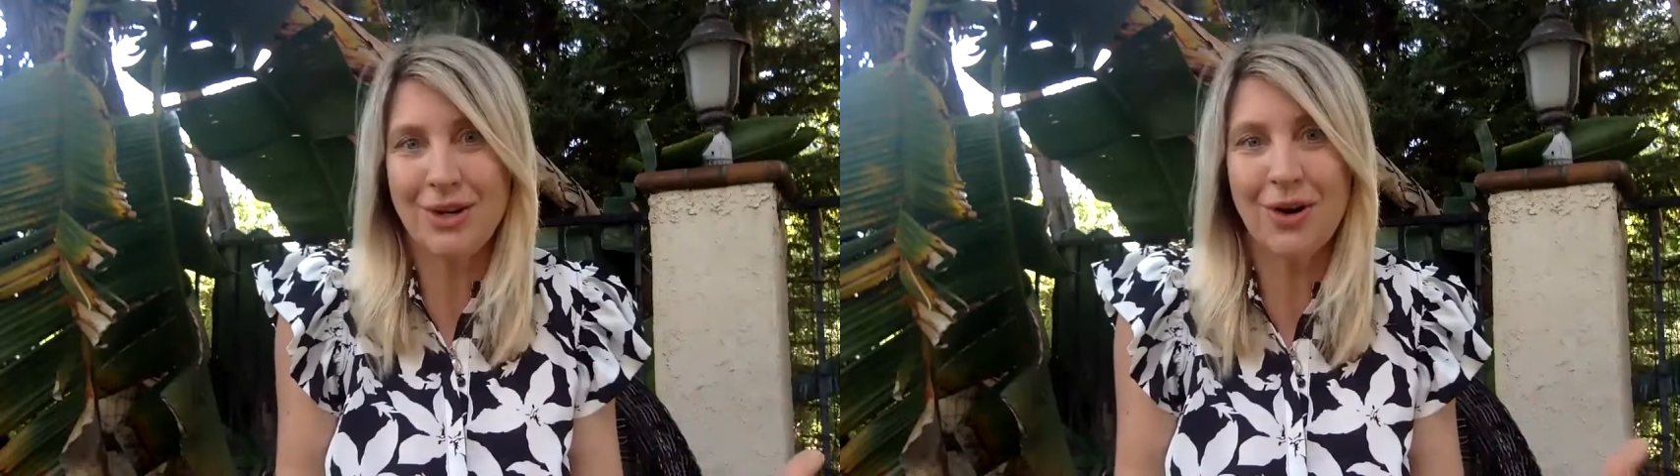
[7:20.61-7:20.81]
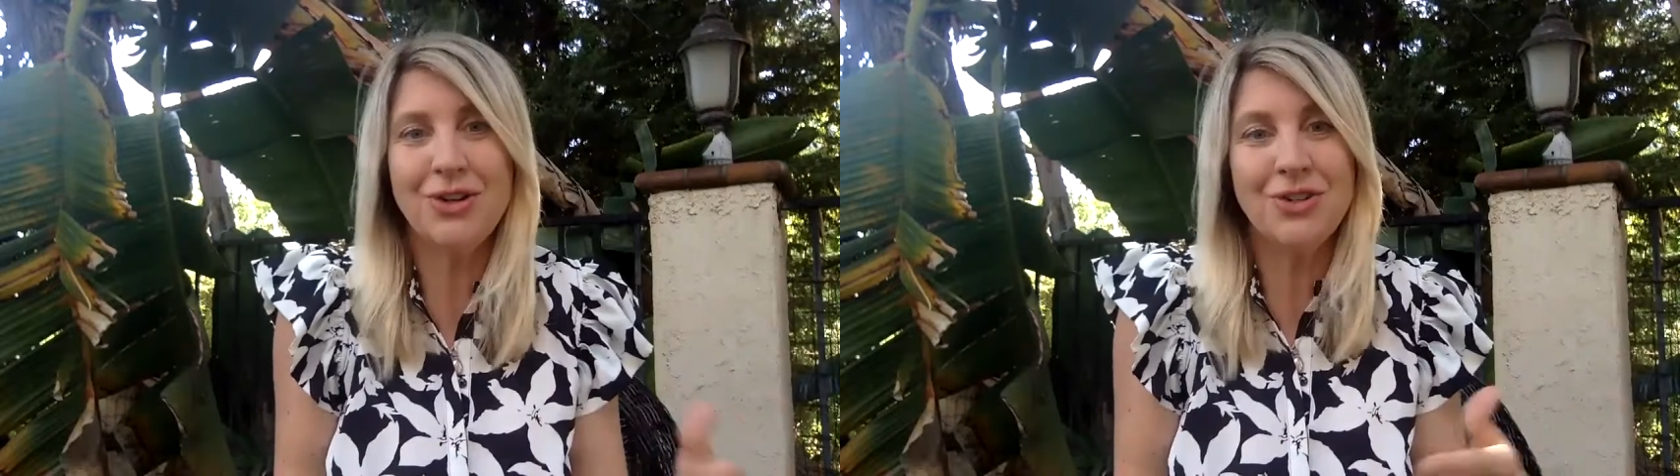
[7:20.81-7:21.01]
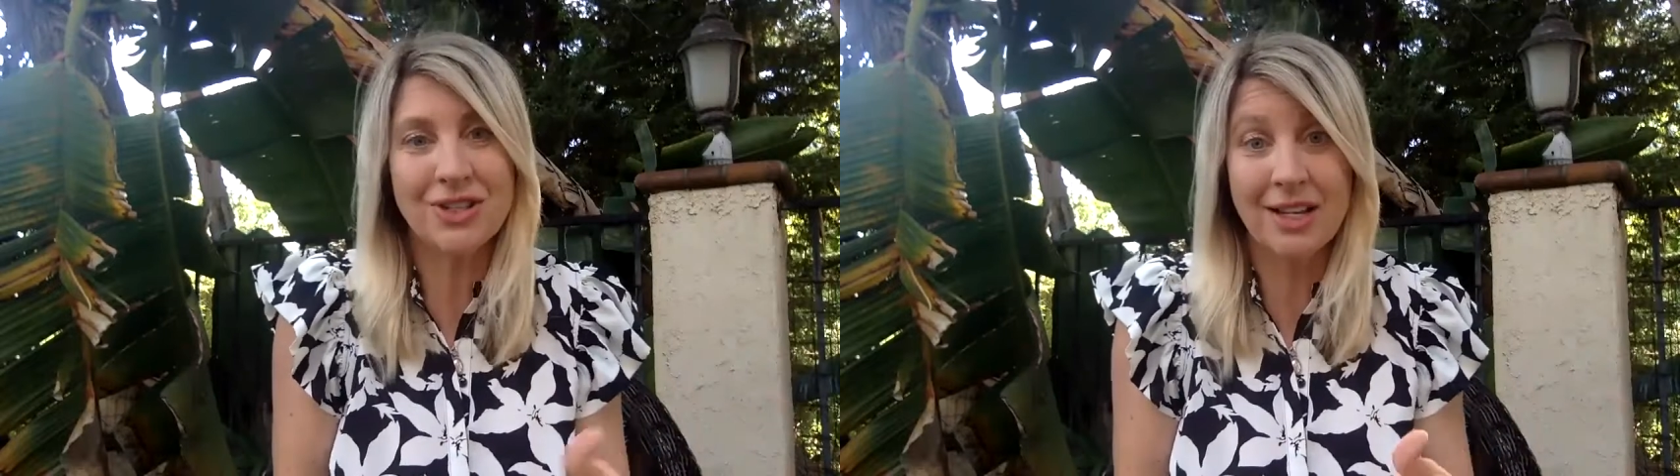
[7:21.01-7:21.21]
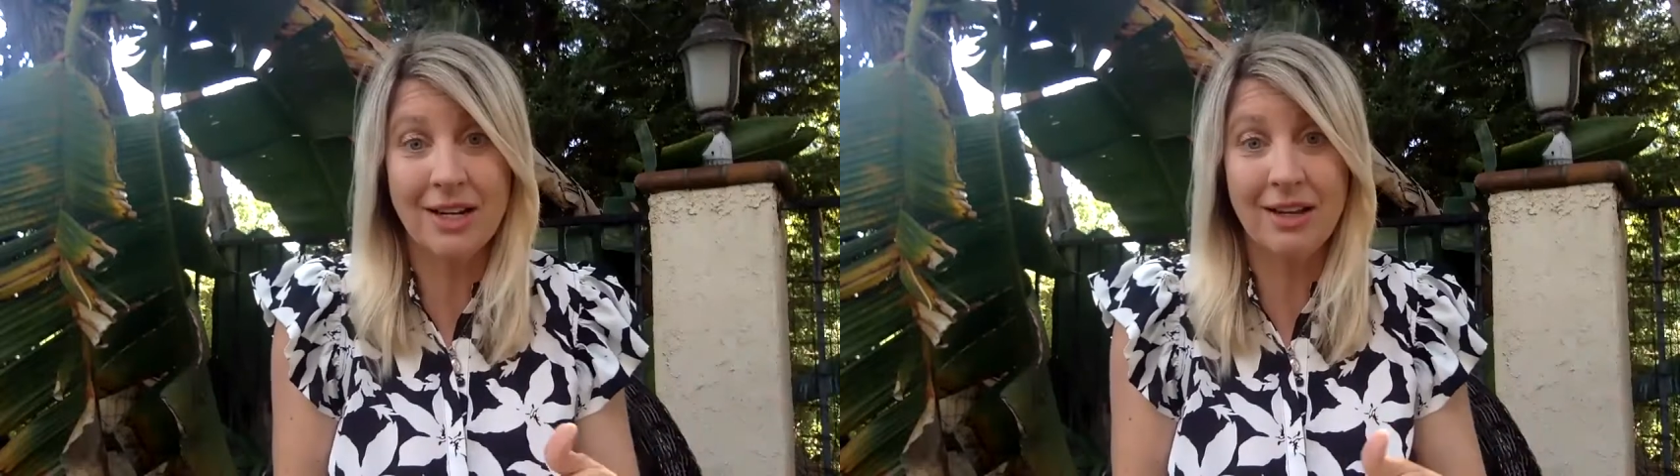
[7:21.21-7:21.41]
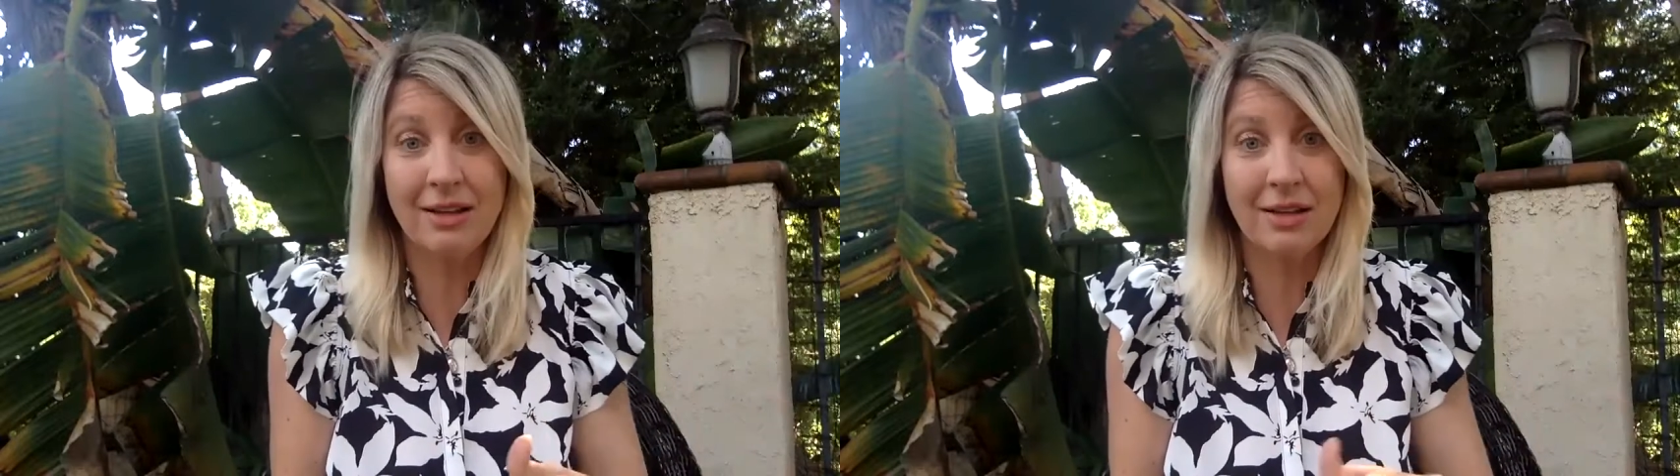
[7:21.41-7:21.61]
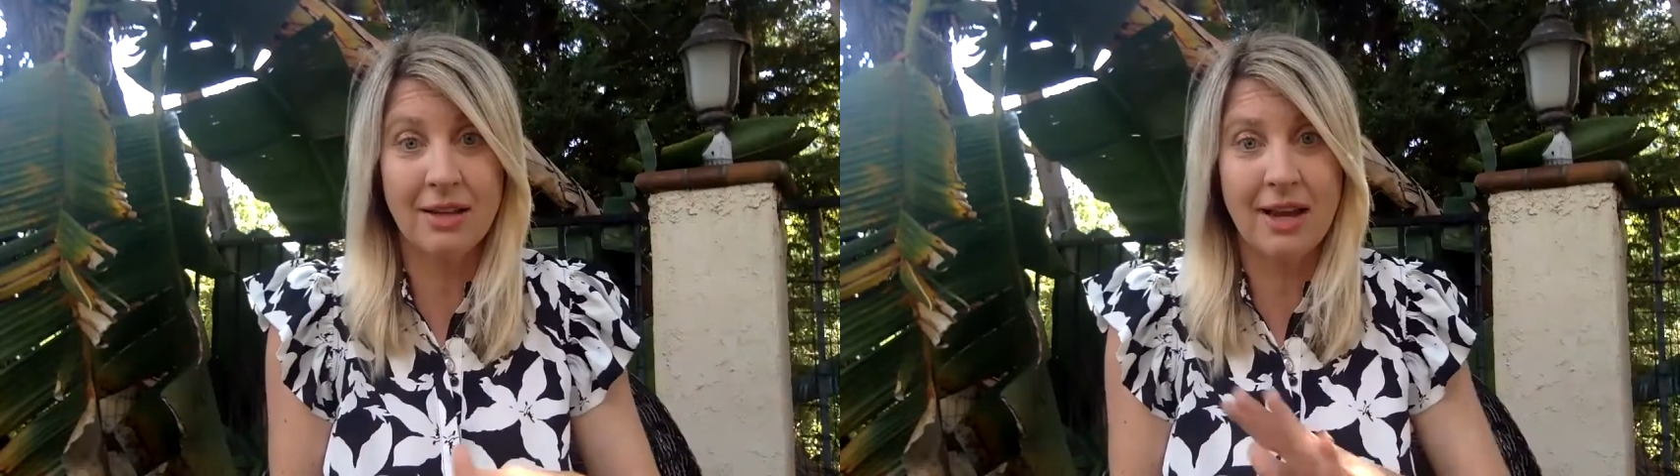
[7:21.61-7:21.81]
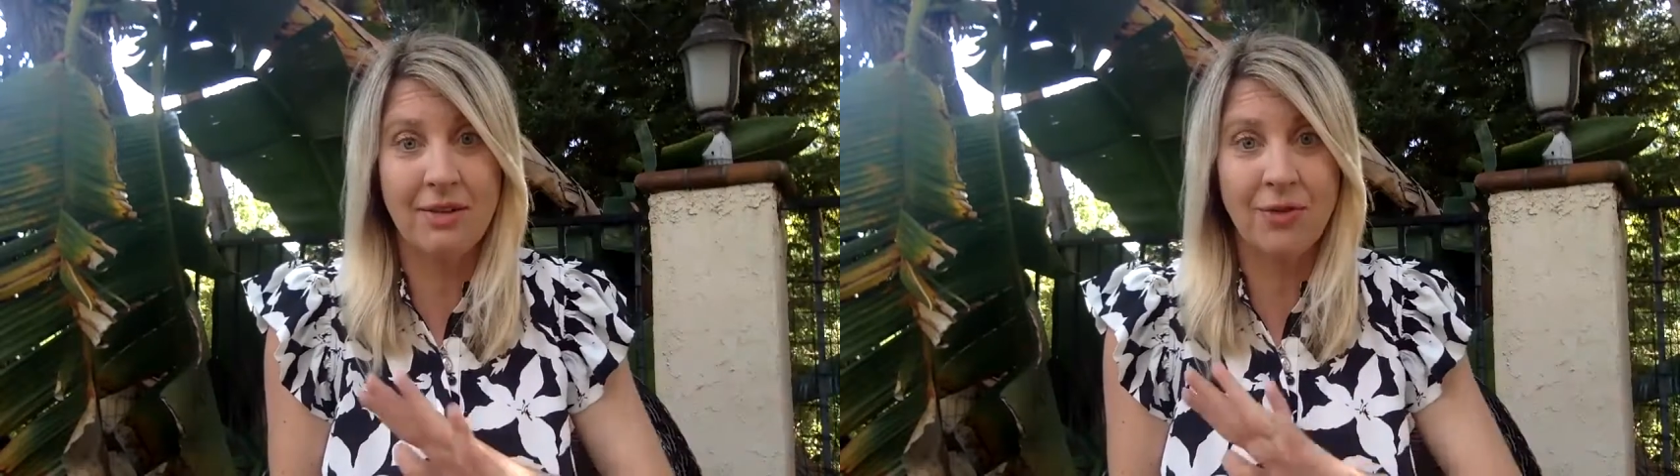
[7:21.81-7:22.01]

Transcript: Are you just going to